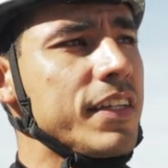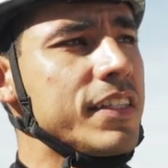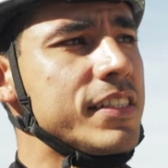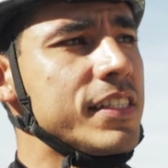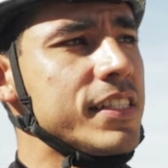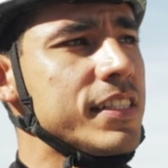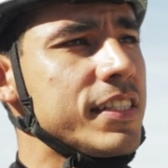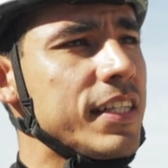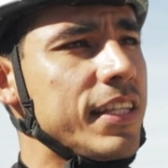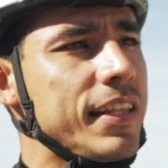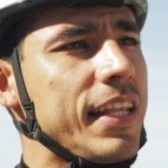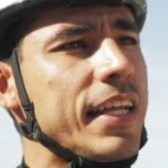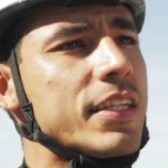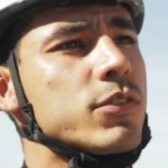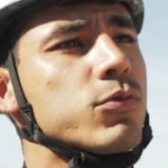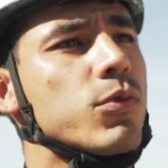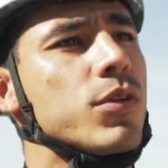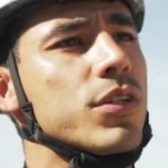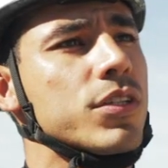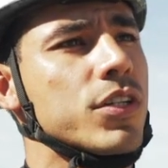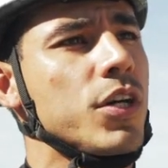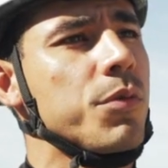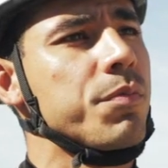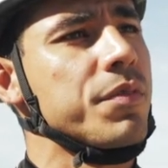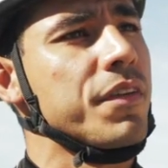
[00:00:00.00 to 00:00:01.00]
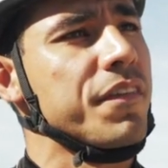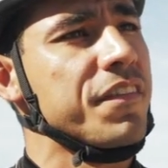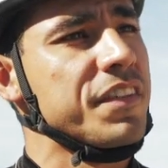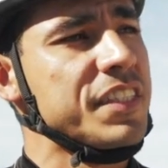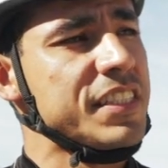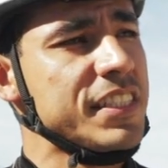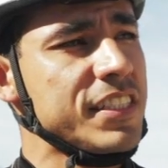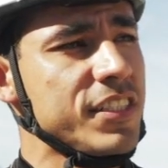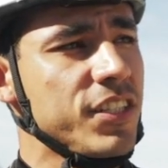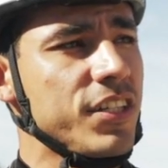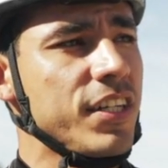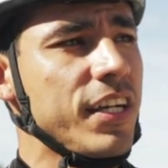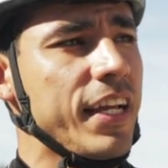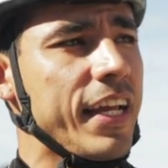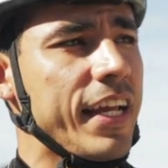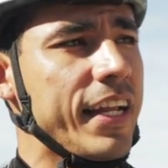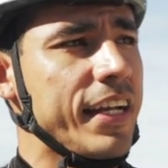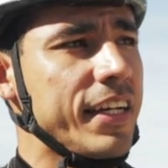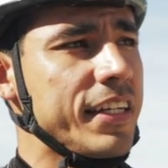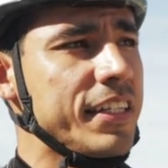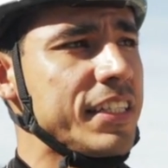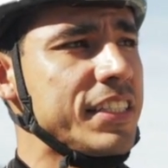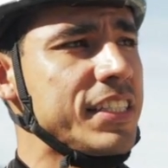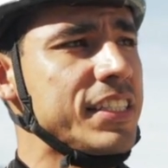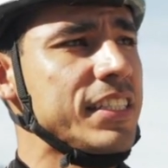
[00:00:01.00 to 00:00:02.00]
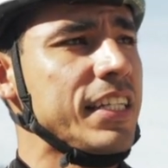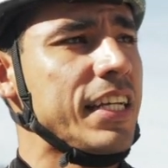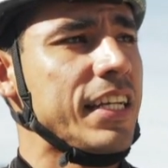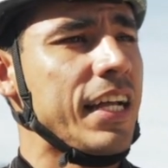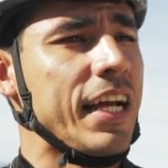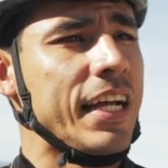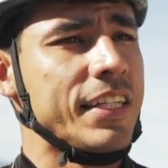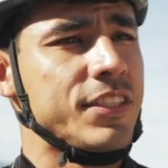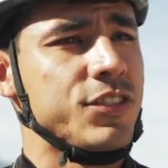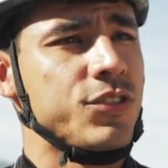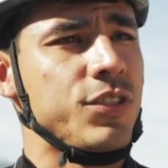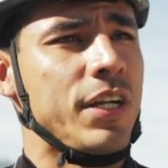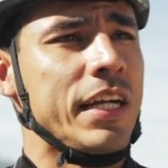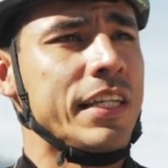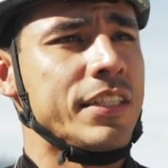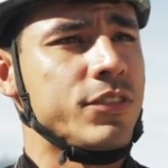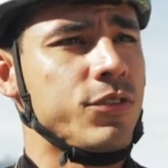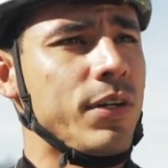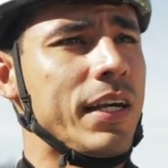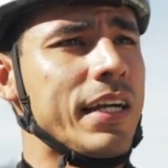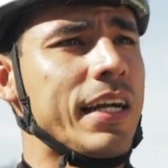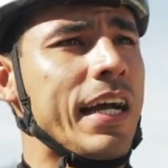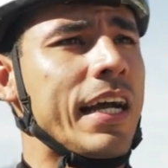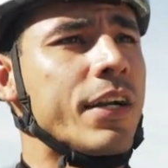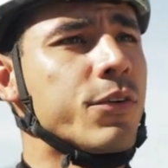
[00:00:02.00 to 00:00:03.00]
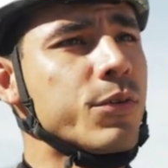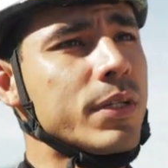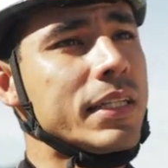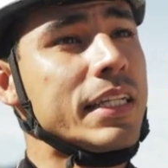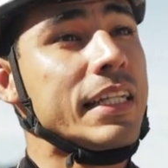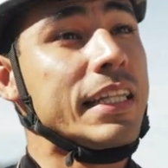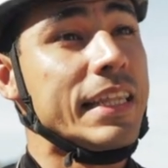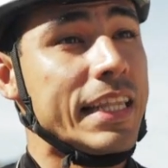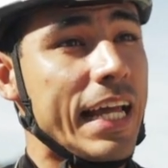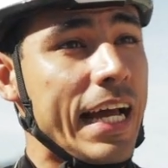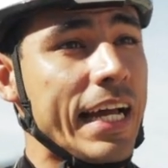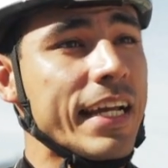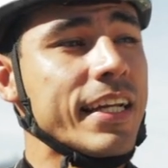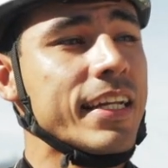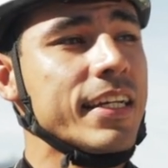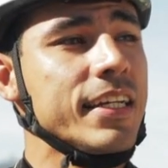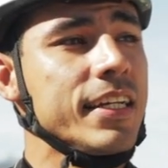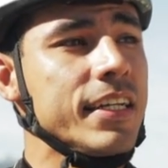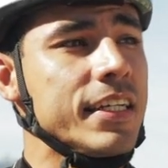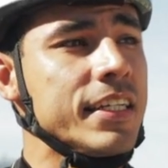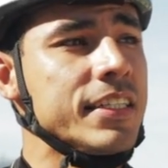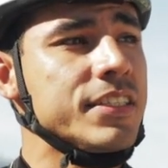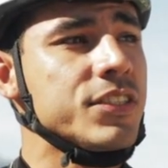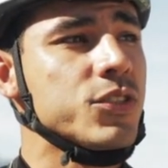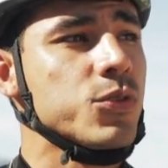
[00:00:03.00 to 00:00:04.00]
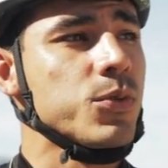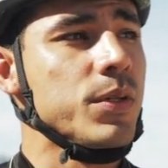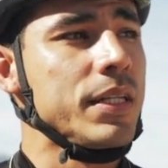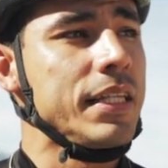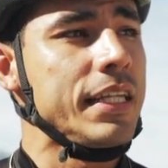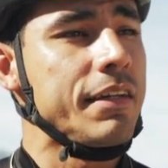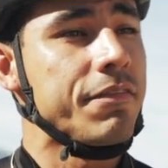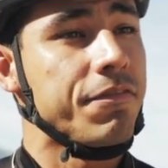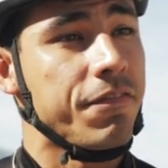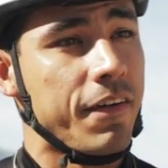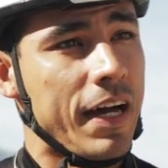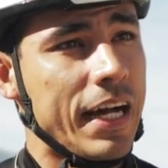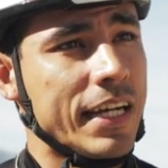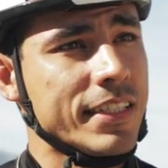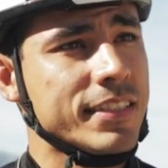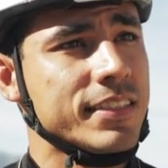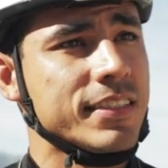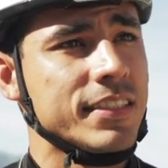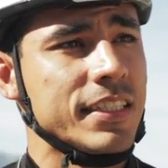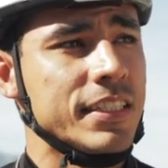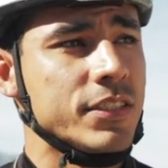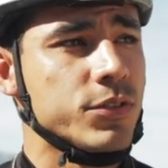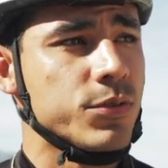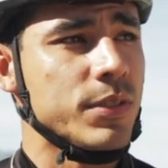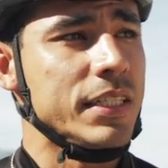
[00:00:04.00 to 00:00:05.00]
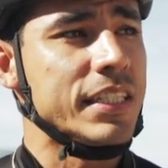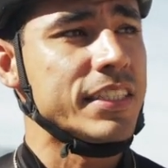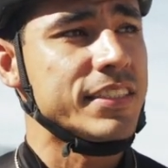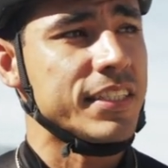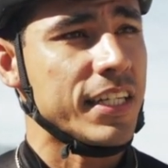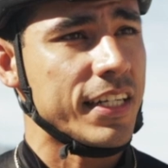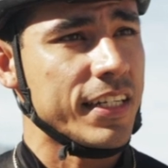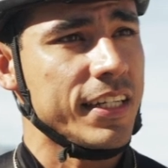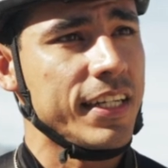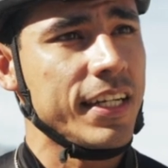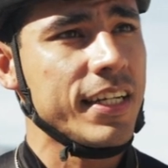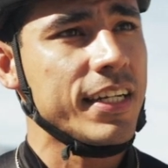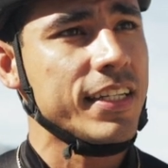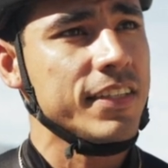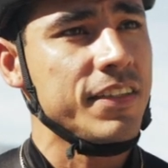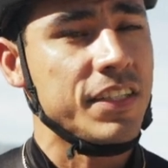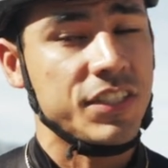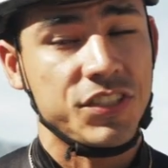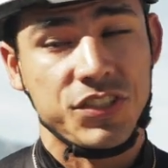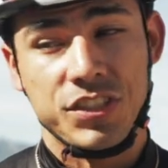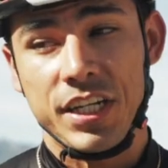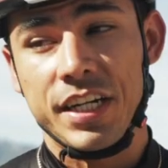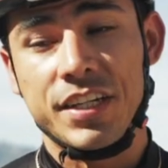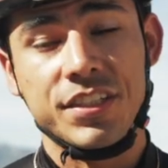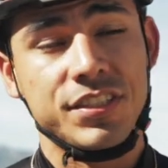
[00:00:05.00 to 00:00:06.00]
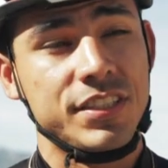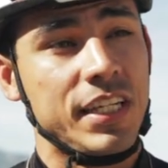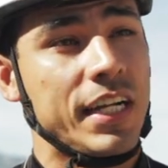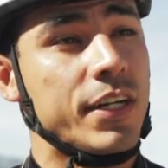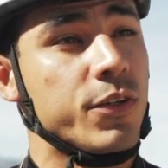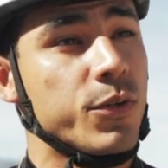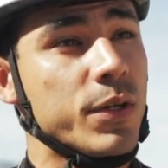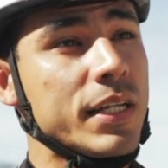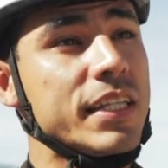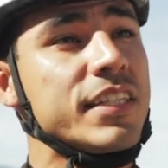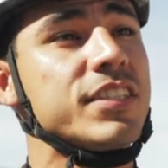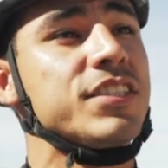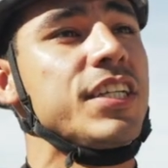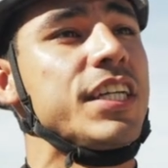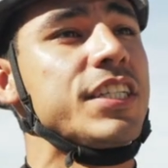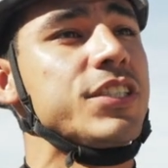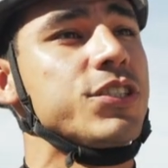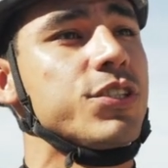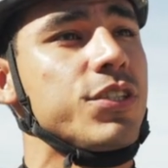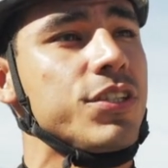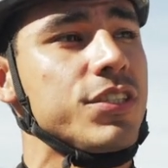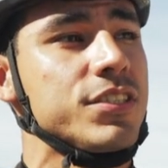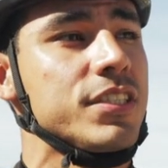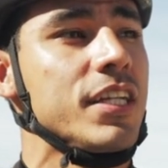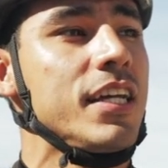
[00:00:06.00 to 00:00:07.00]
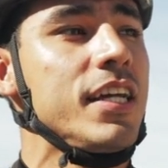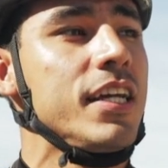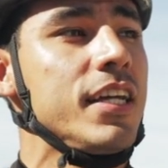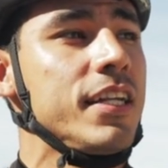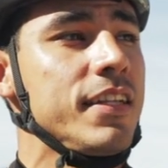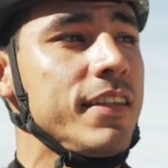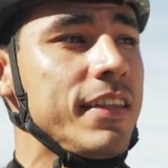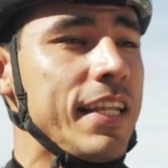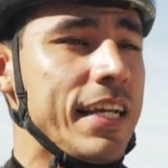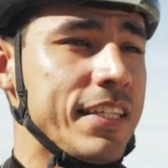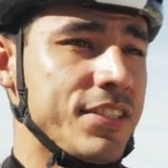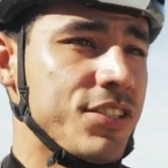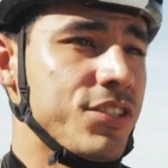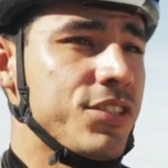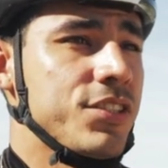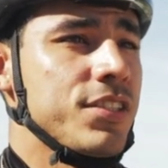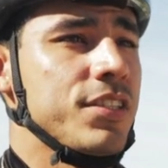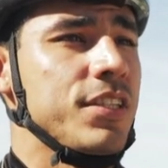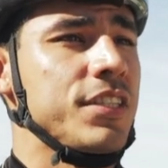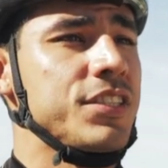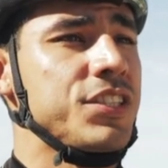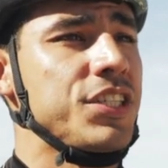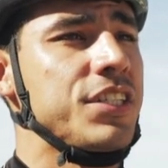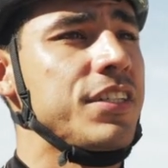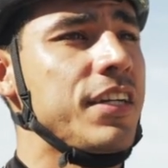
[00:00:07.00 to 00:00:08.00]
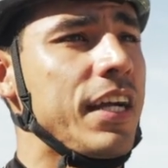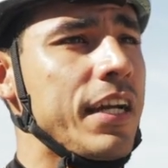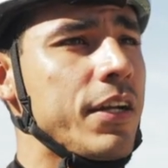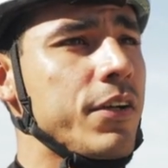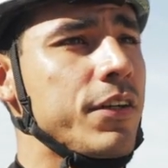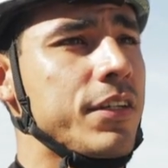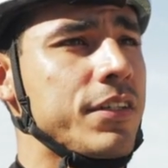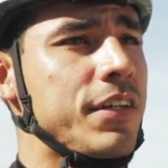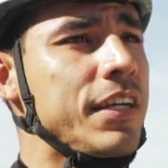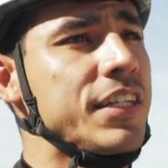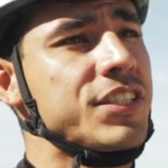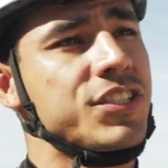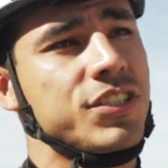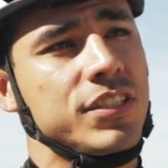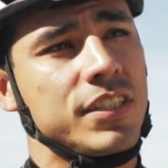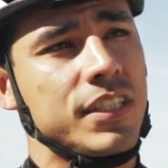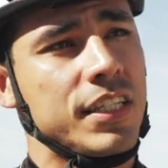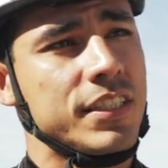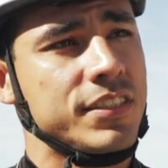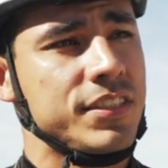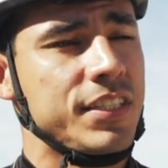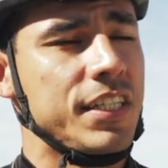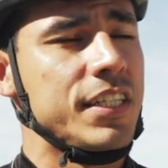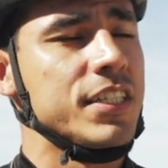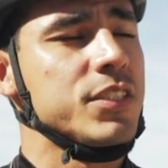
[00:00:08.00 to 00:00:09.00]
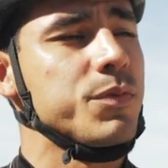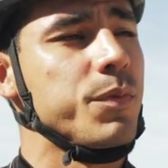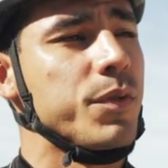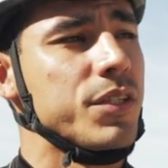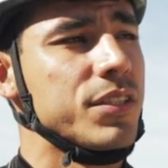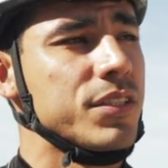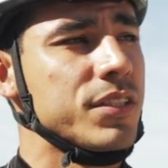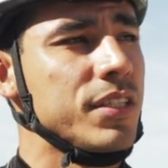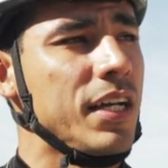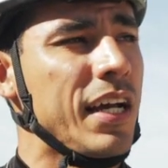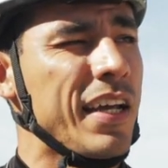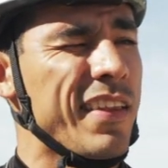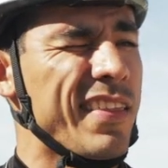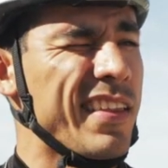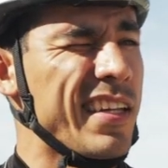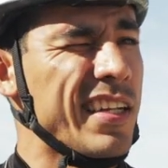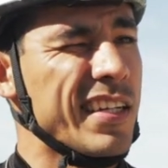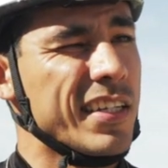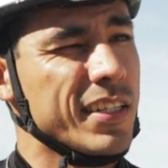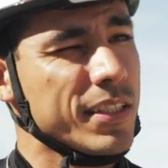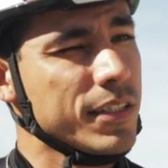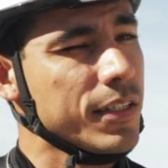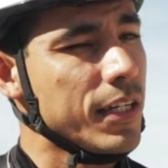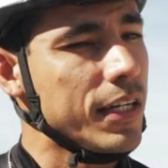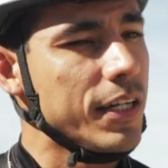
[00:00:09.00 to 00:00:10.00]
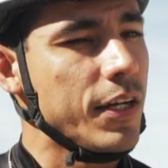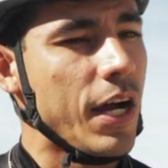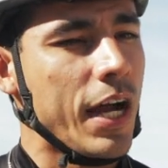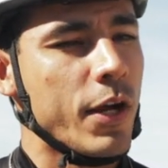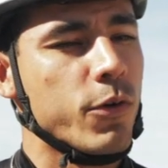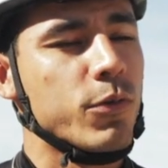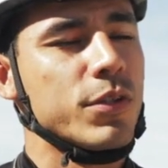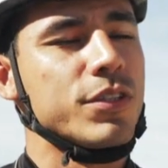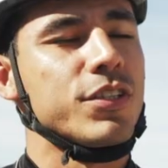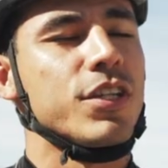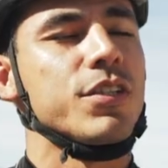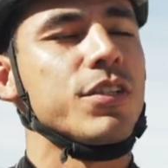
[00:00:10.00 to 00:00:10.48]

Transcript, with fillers: This is the last World Cup of the season and this is a, a, a track I really like. It's really fast, it's really technique. The stairs are really dangerous. Last year I crashed in the stairs but I think I will